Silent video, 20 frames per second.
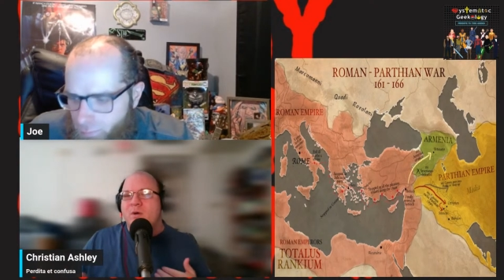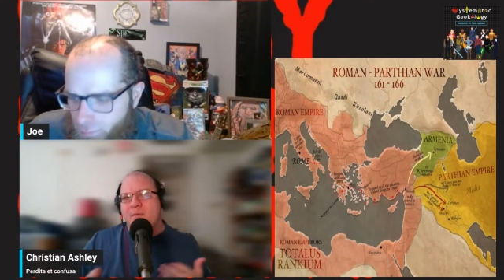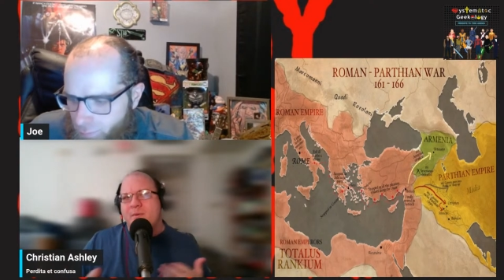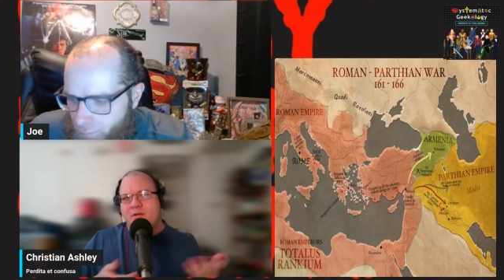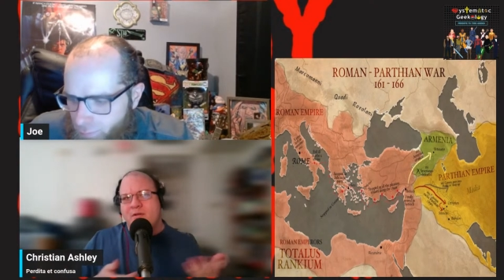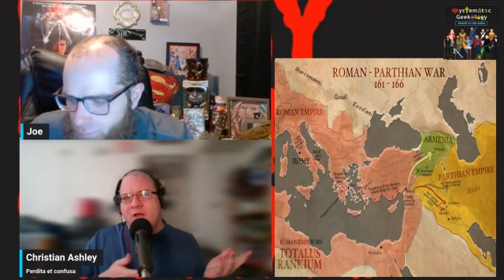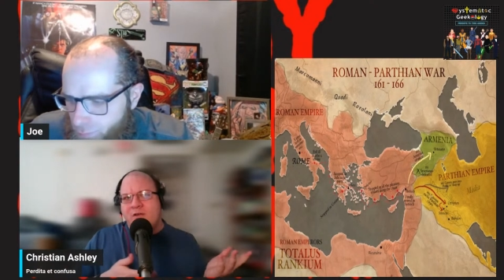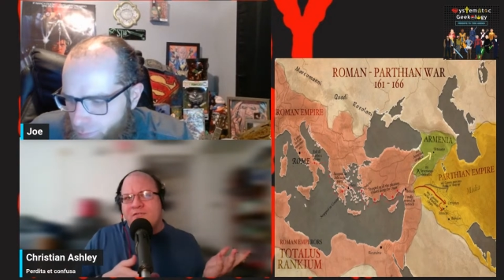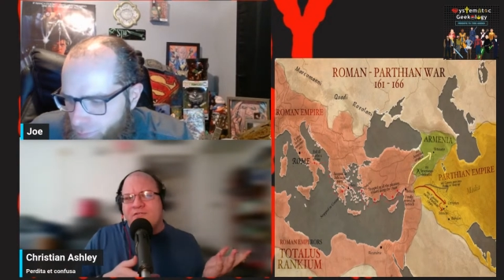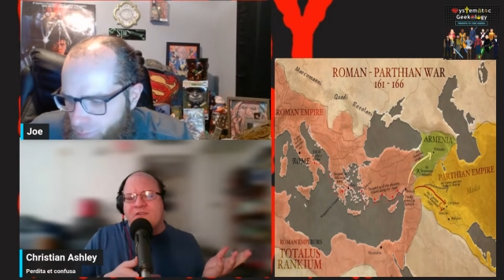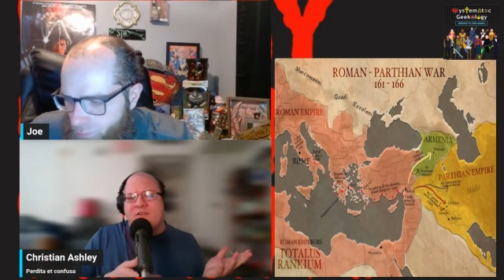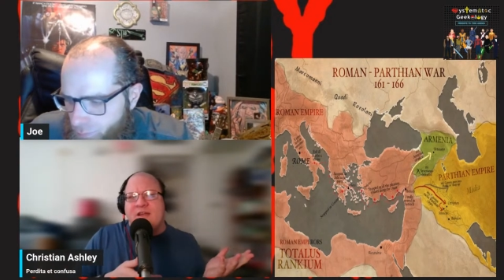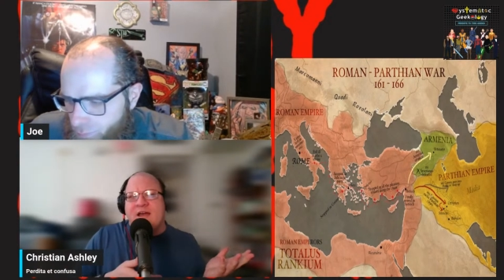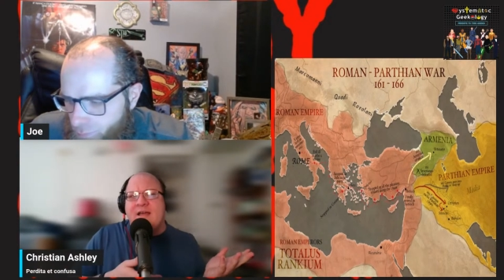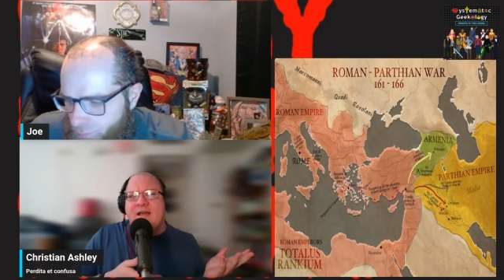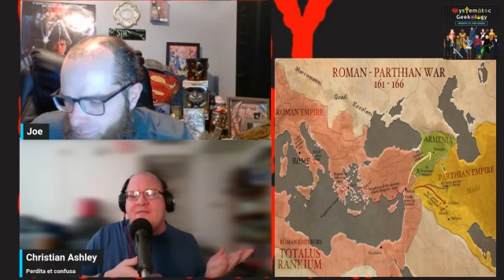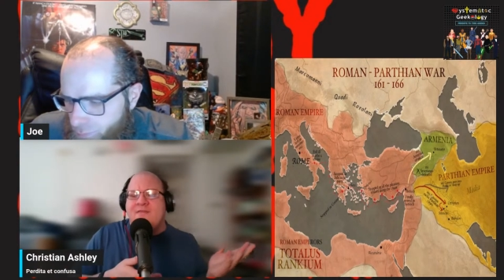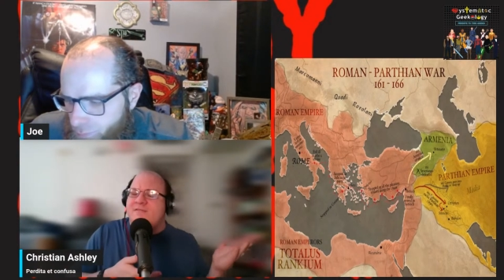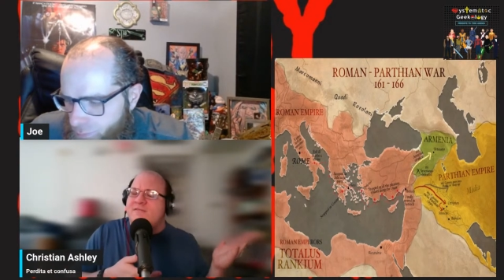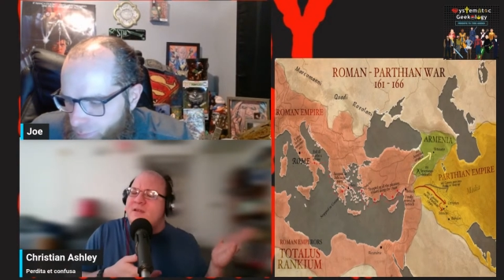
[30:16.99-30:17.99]
Well, we lost the
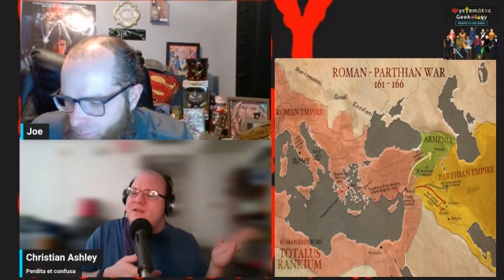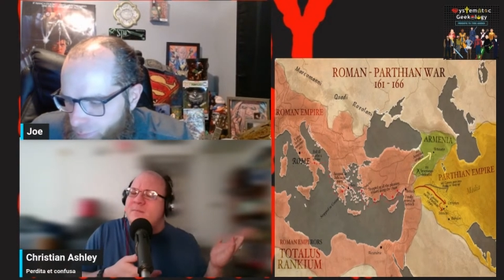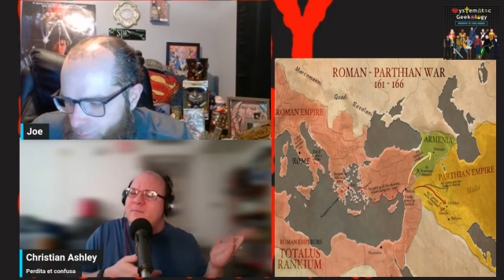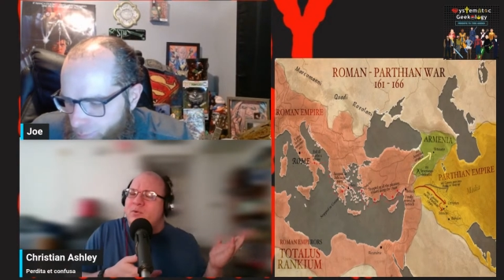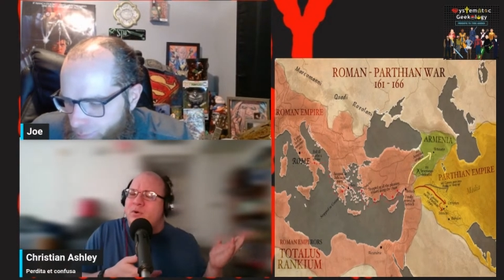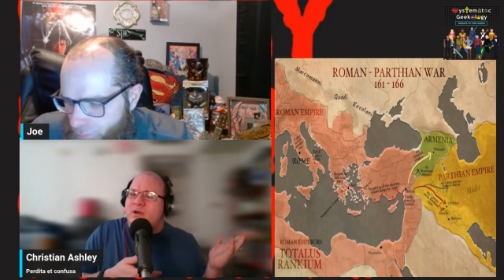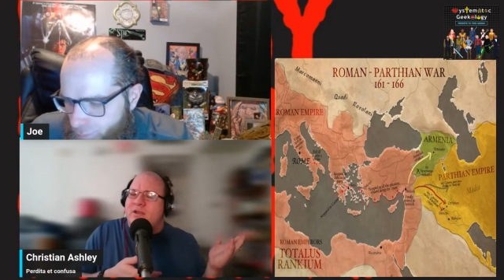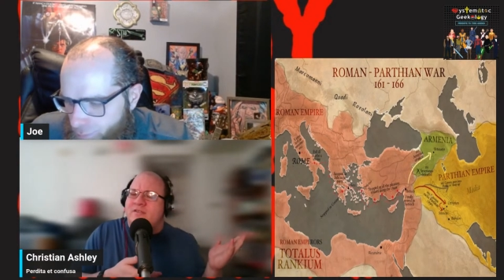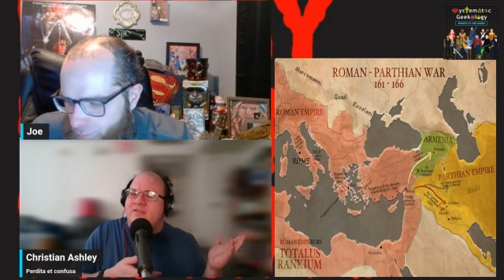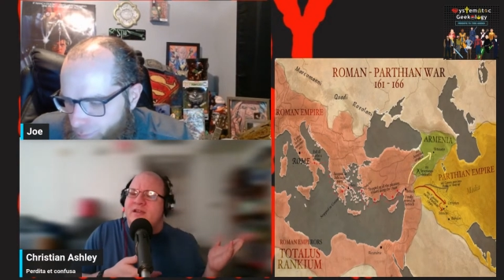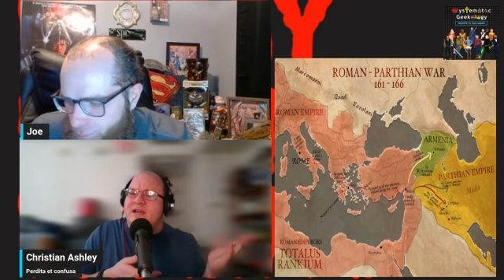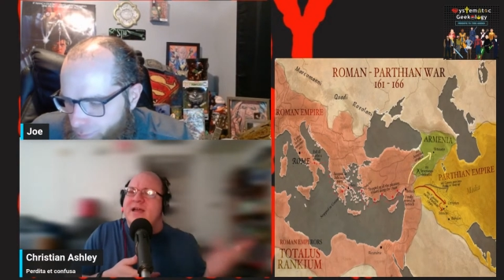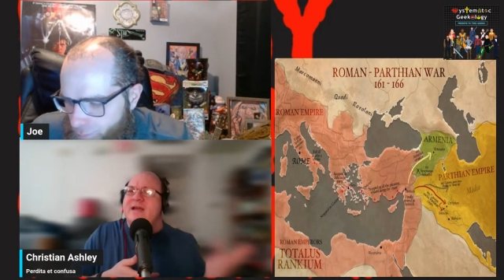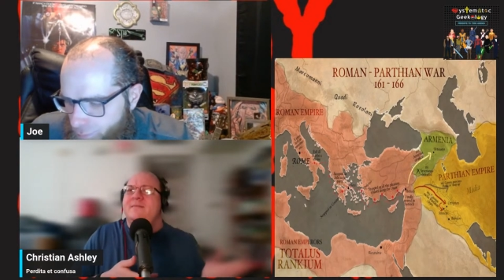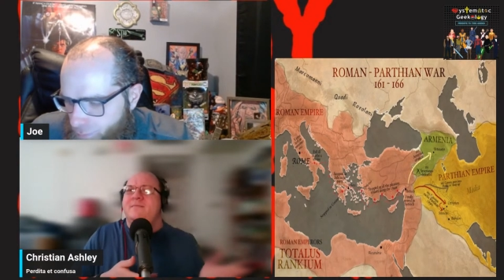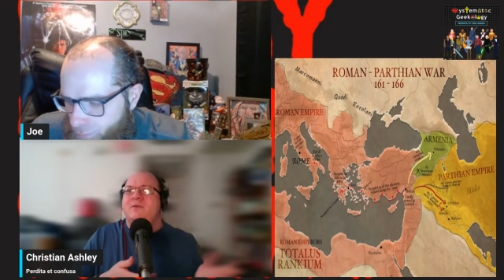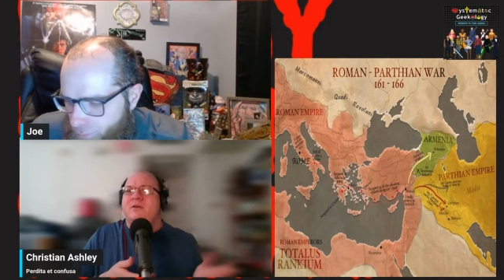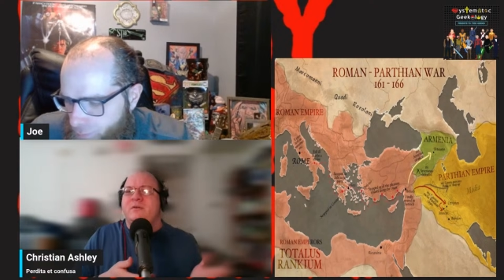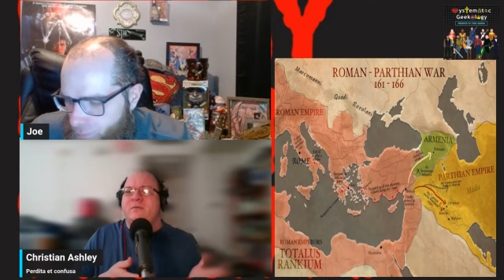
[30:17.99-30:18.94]
ninth at some point in time.